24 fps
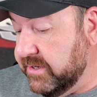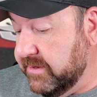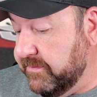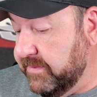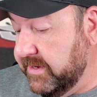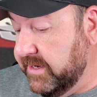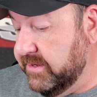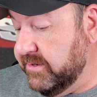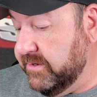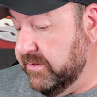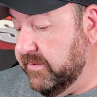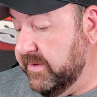
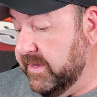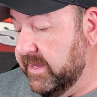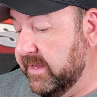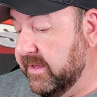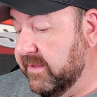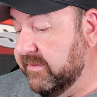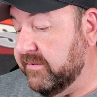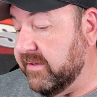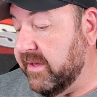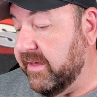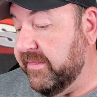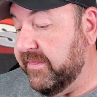be doing
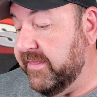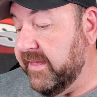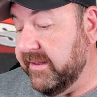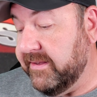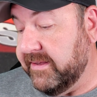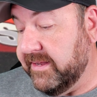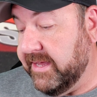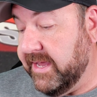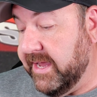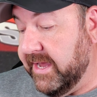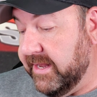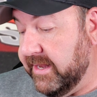is
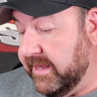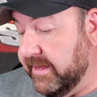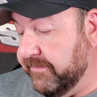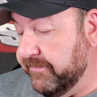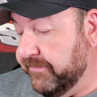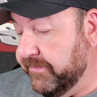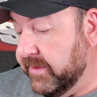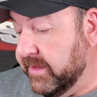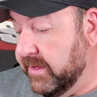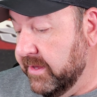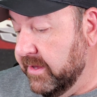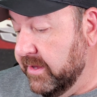authenticating.
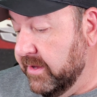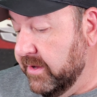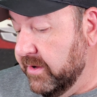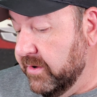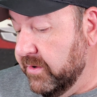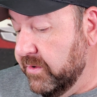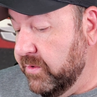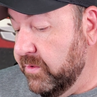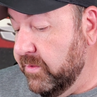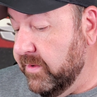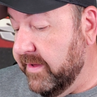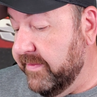
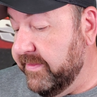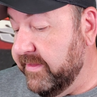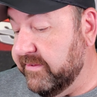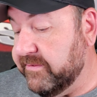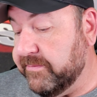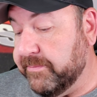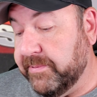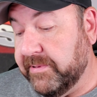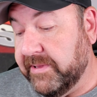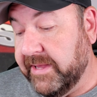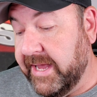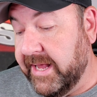Who on this
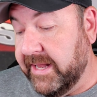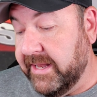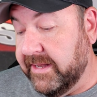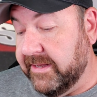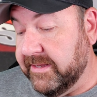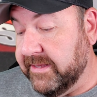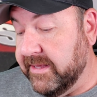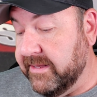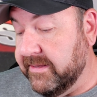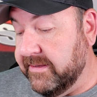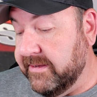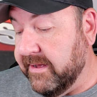planet
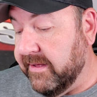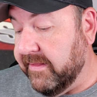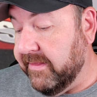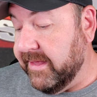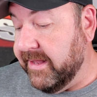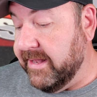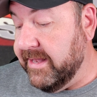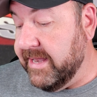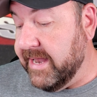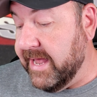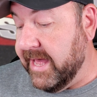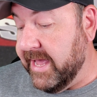can tell a
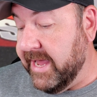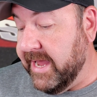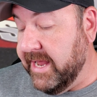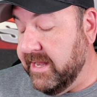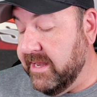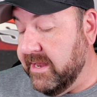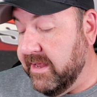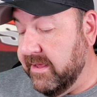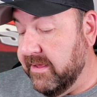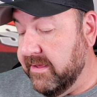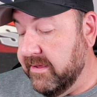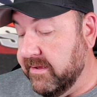
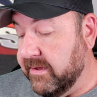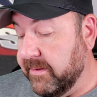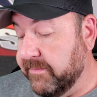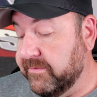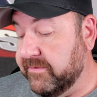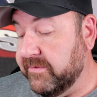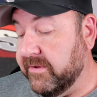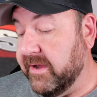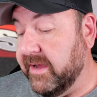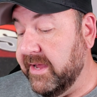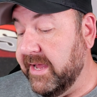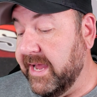
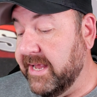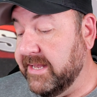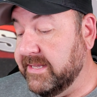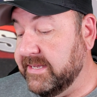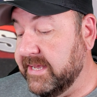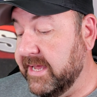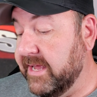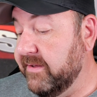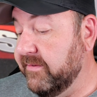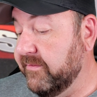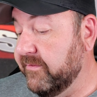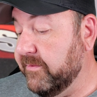
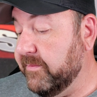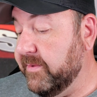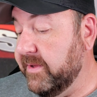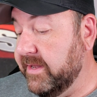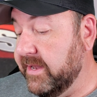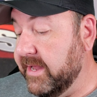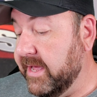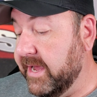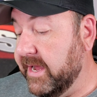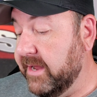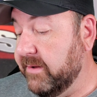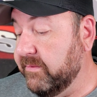10 from a
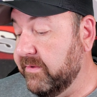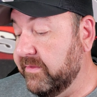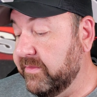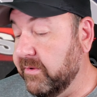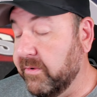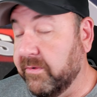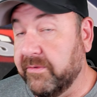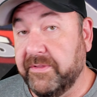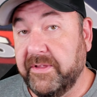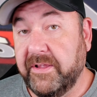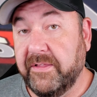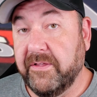9 with
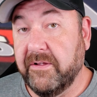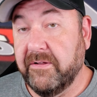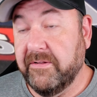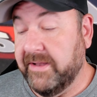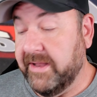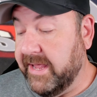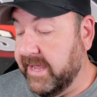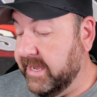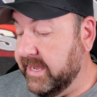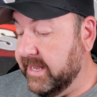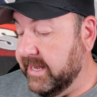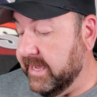only their
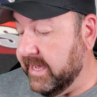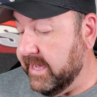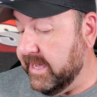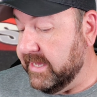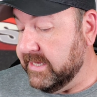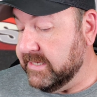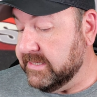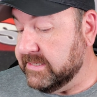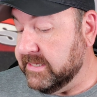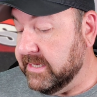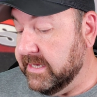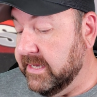naked
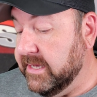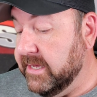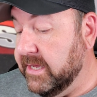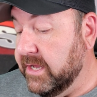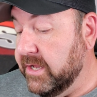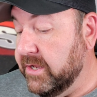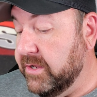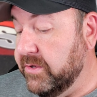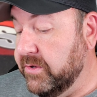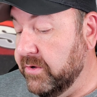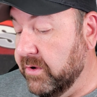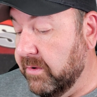eyes?
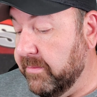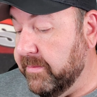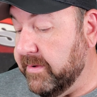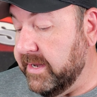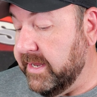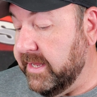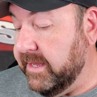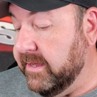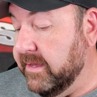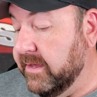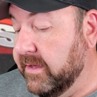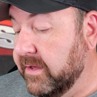
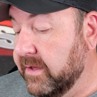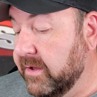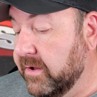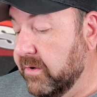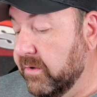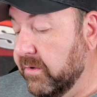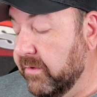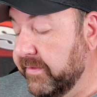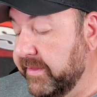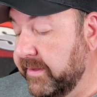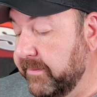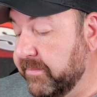Nobody.
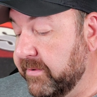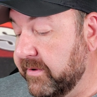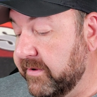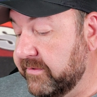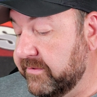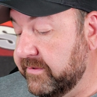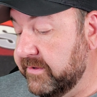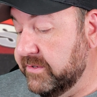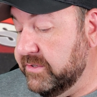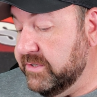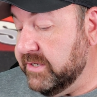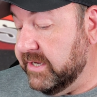Only
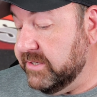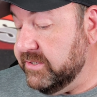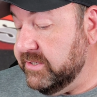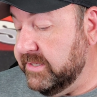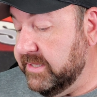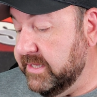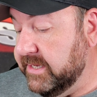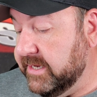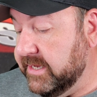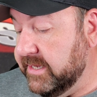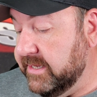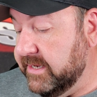person judging
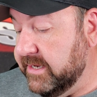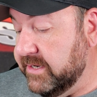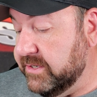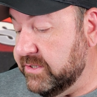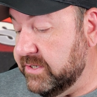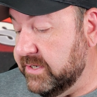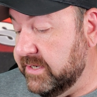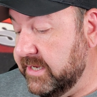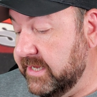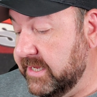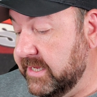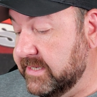the
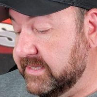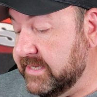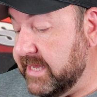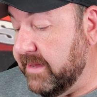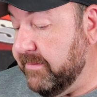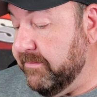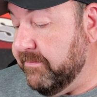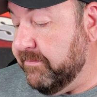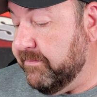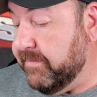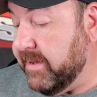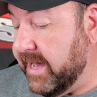condition is
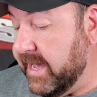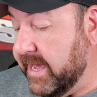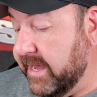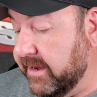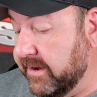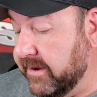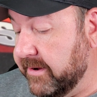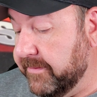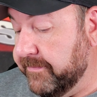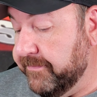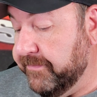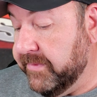a
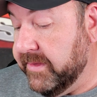buyer.